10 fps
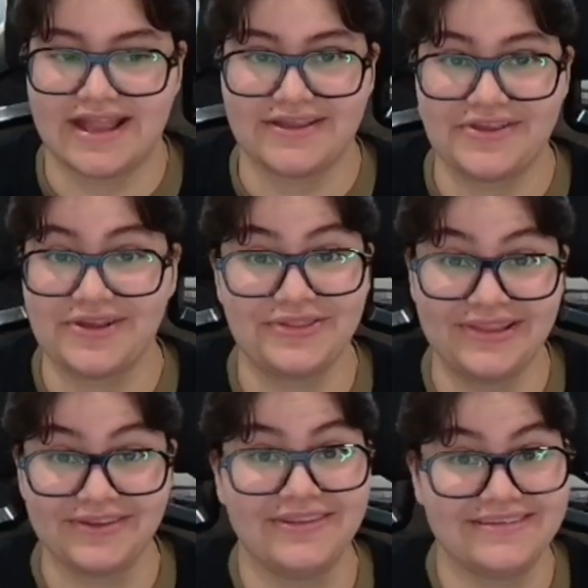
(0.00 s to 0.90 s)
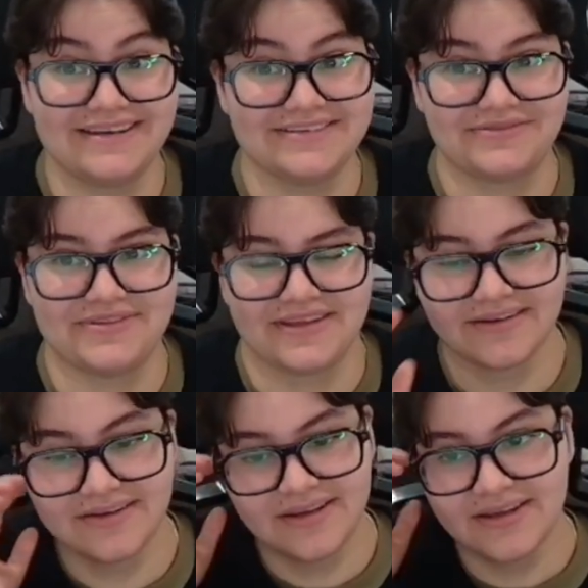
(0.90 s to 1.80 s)
you can literally change everything.
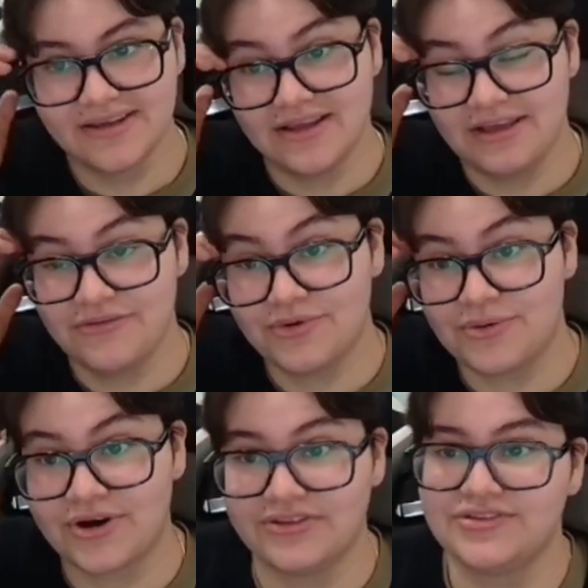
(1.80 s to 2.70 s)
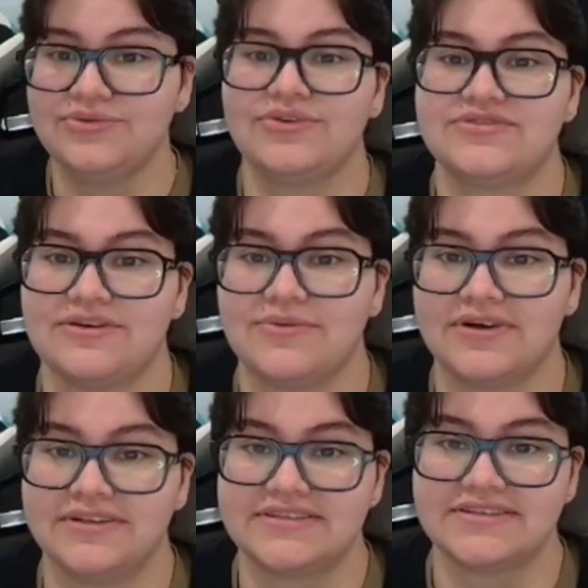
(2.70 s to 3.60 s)
If you want to work on two notes at
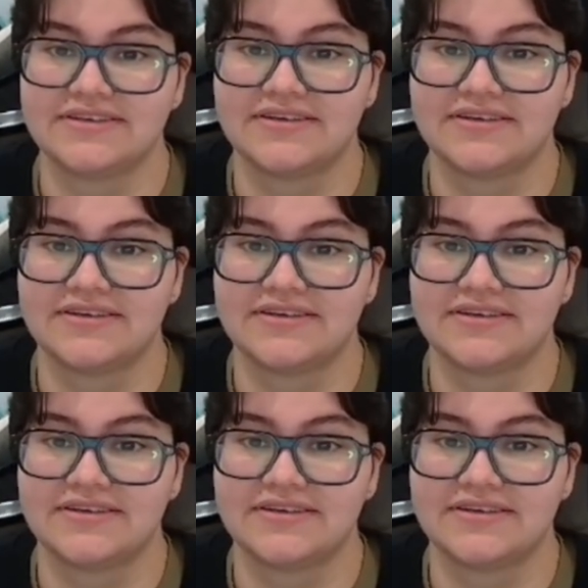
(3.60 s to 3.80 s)
once,